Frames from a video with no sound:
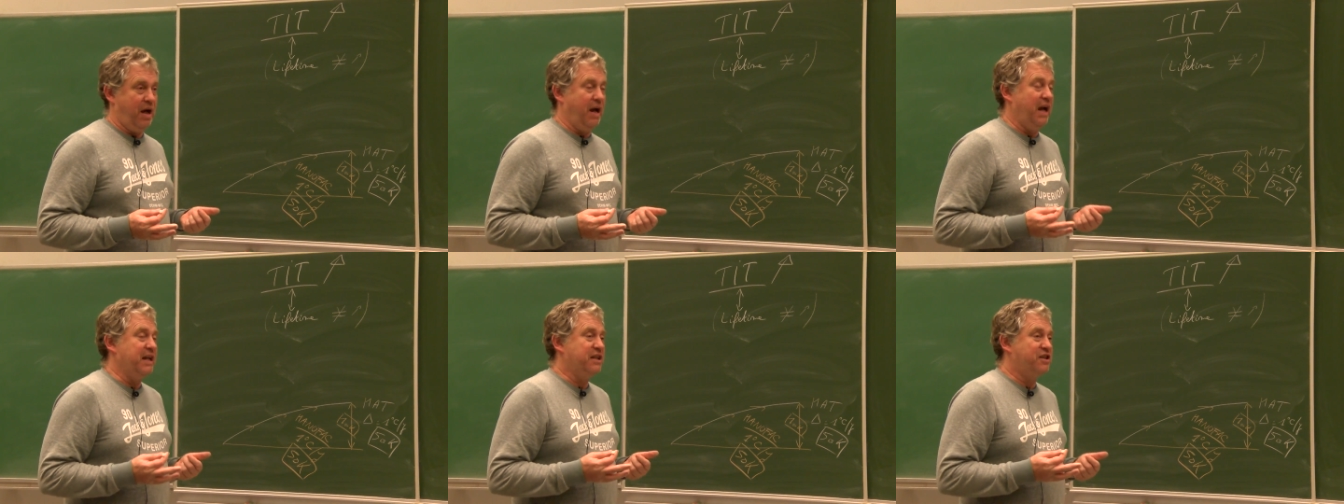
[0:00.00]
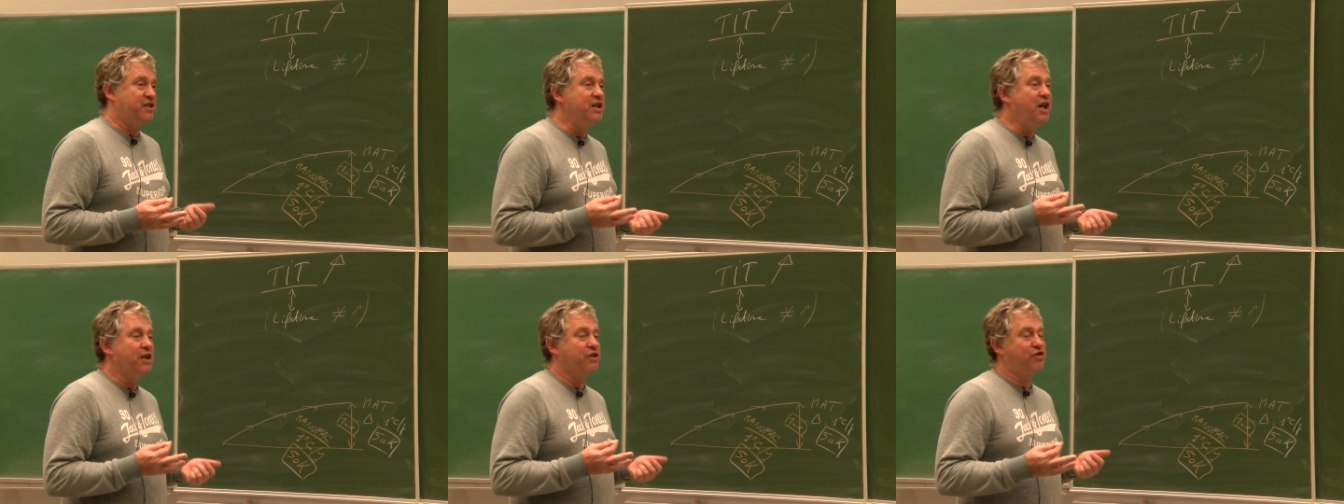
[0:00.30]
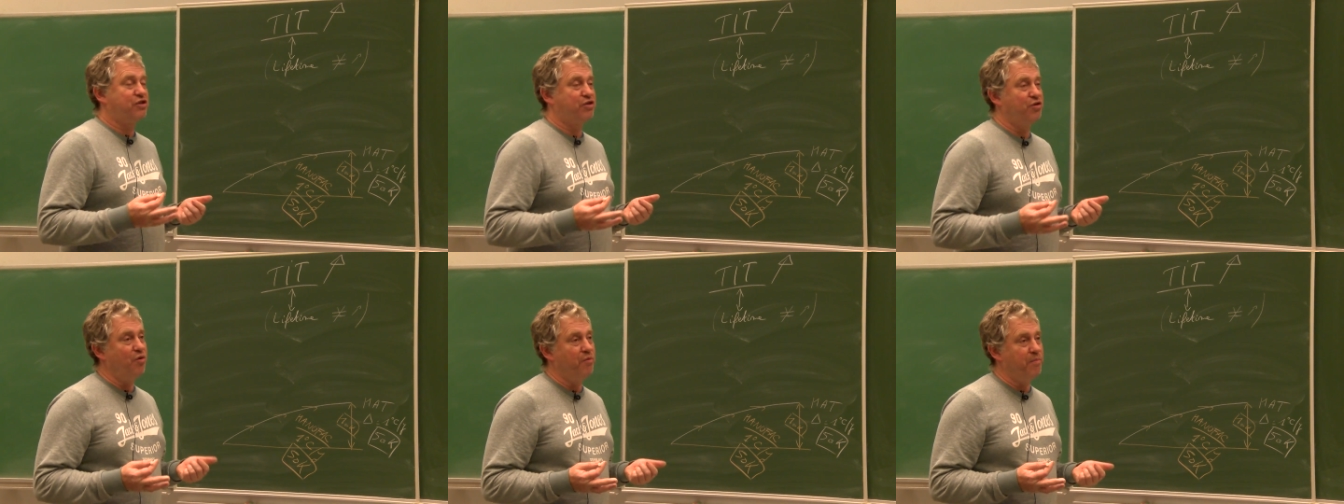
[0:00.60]
It's not
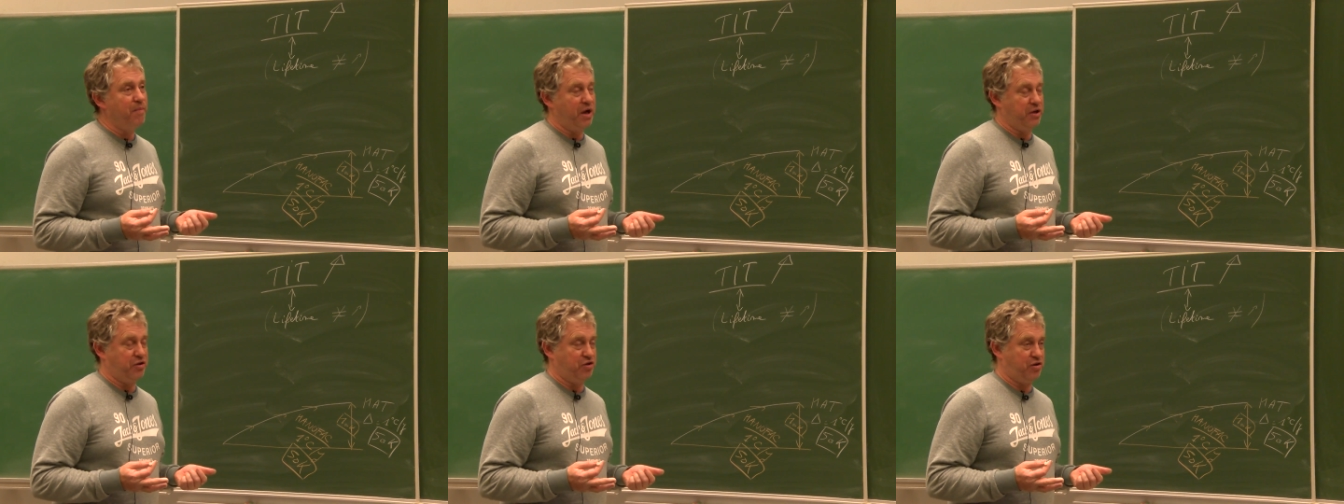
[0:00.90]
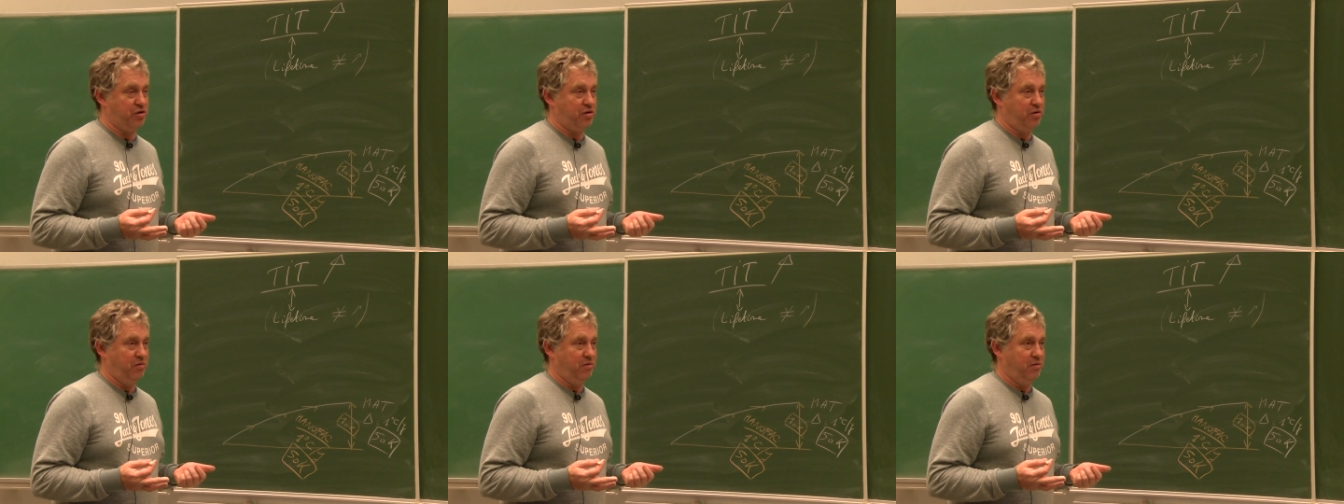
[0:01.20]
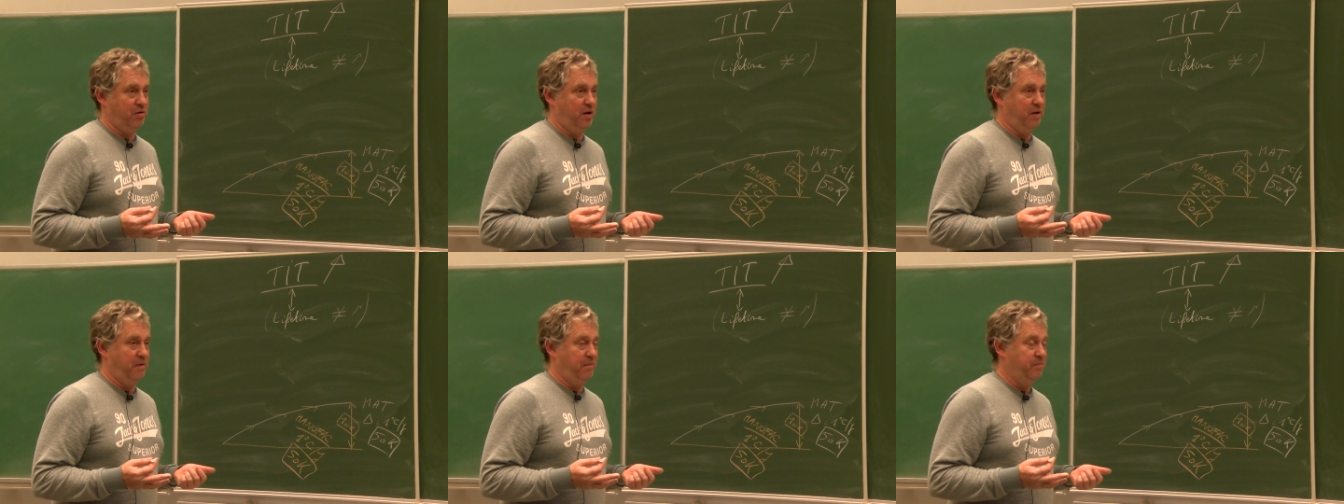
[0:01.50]
so much.
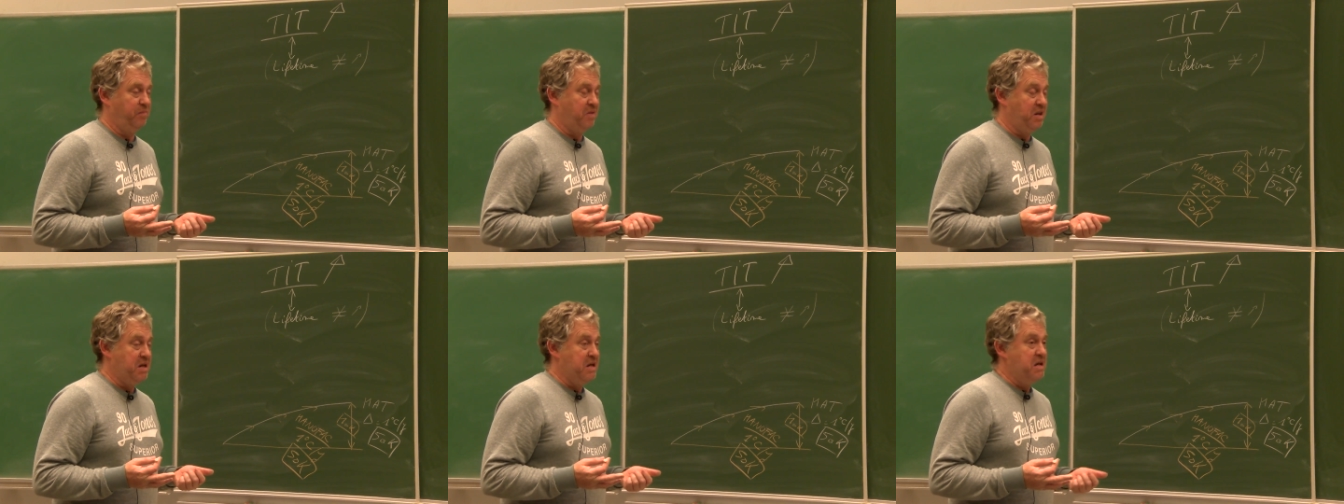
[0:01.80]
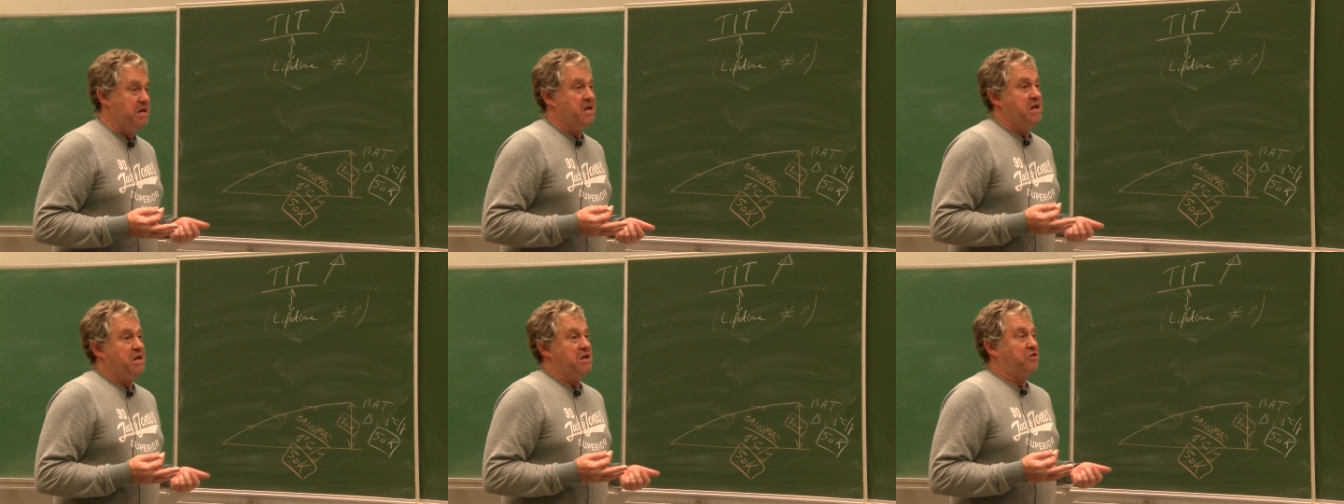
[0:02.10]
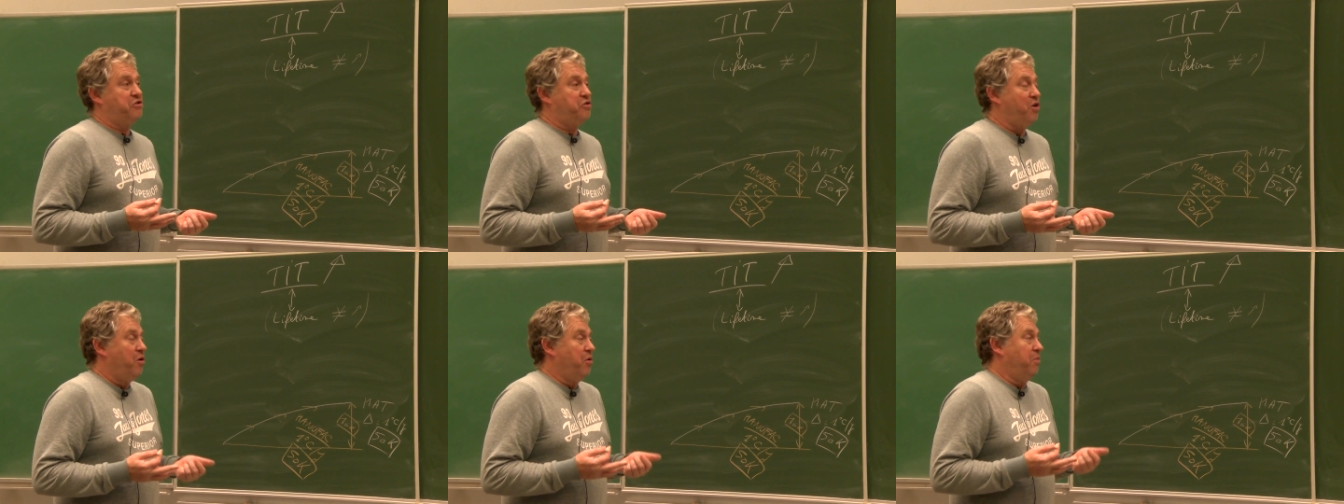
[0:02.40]

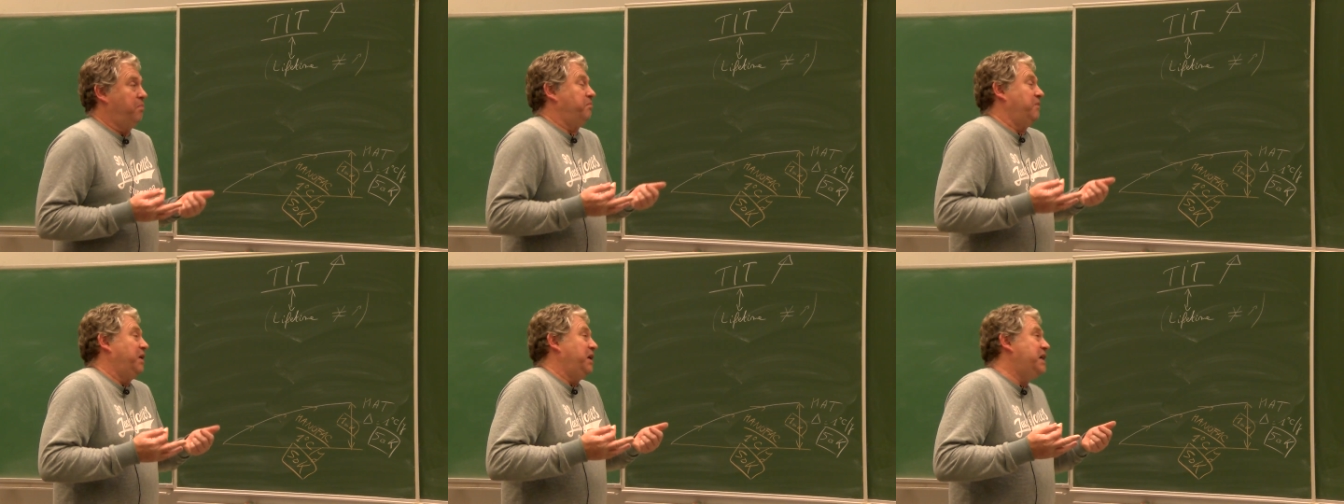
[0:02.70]
So,